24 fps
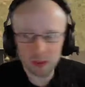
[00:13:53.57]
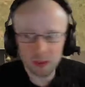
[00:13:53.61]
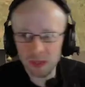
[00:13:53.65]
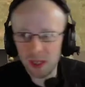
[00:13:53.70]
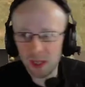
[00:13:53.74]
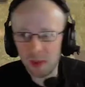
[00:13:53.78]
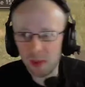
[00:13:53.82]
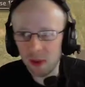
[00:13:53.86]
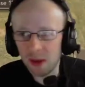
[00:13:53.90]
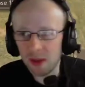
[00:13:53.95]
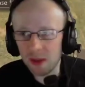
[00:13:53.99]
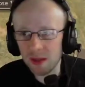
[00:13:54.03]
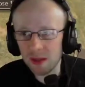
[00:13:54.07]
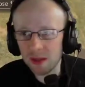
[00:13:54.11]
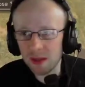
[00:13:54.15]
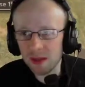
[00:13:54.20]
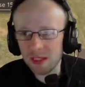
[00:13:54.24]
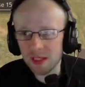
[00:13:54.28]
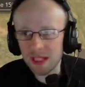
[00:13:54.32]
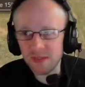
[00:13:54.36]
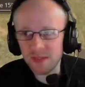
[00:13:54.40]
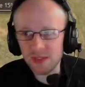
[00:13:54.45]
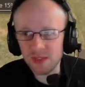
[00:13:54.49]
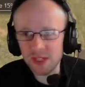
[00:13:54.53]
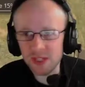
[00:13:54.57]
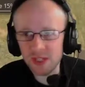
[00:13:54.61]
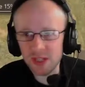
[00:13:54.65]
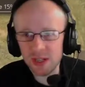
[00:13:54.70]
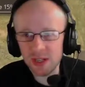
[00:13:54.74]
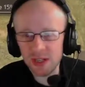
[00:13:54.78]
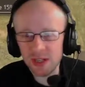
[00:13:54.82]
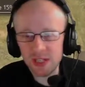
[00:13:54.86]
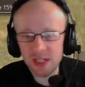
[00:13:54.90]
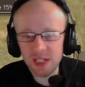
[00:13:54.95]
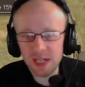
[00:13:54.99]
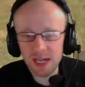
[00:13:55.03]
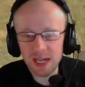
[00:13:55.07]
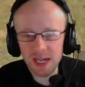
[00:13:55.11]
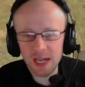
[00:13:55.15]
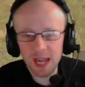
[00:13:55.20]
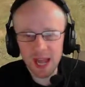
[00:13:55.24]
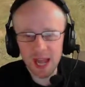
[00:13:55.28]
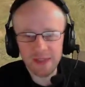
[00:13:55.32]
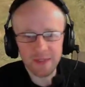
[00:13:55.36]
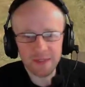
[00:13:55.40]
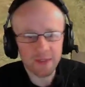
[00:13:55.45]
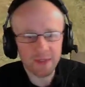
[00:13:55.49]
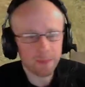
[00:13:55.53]
We are 7 turns in,
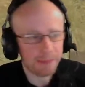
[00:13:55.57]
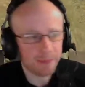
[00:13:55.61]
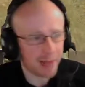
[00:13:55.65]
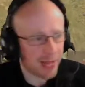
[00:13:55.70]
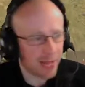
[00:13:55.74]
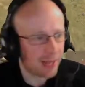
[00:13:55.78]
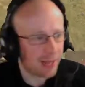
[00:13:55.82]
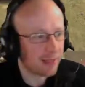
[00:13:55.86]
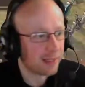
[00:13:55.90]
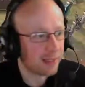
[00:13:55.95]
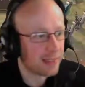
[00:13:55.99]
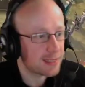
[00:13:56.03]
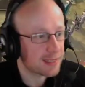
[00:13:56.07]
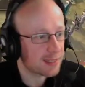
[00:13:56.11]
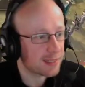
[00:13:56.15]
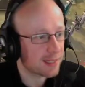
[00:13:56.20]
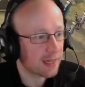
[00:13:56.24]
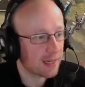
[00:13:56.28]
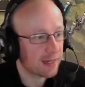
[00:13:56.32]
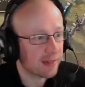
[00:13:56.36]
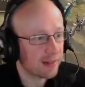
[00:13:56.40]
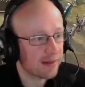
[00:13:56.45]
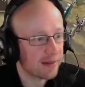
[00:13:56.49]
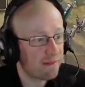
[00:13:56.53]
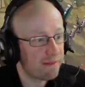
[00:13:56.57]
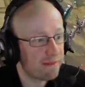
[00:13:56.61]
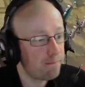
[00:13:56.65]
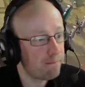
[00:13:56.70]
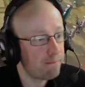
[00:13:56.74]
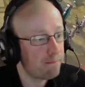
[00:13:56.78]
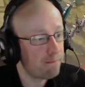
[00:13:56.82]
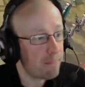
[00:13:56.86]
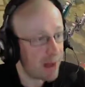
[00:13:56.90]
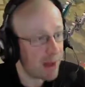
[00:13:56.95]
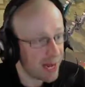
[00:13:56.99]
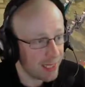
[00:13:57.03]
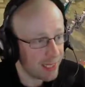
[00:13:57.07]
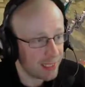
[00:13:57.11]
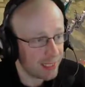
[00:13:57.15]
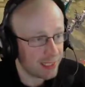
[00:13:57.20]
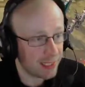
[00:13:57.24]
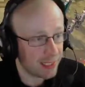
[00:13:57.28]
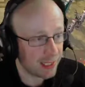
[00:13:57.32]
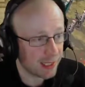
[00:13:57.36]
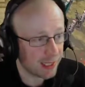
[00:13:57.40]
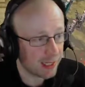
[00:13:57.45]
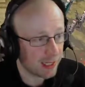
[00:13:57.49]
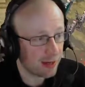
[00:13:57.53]
and the battle is like
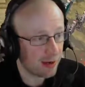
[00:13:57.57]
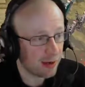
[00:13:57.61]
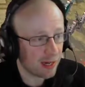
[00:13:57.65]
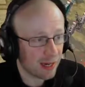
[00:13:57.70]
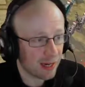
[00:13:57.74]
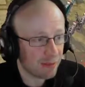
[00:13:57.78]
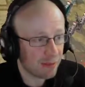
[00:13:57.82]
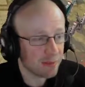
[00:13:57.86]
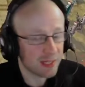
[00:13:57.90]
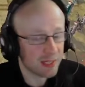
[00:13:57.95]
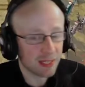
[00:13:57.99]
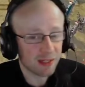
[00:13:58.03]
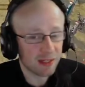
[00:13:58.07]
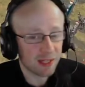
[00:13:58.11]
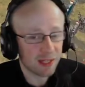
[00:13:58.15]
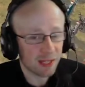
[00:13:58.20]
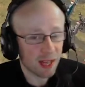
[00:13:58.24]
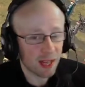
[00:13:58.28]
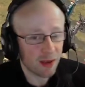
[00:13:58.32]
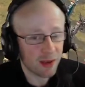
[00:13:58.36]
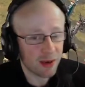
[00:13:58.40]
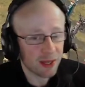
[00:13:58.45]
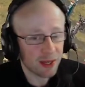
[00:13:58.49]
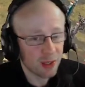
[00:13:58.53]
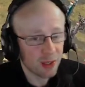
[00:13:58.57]
majorly on. I'm sitting there going,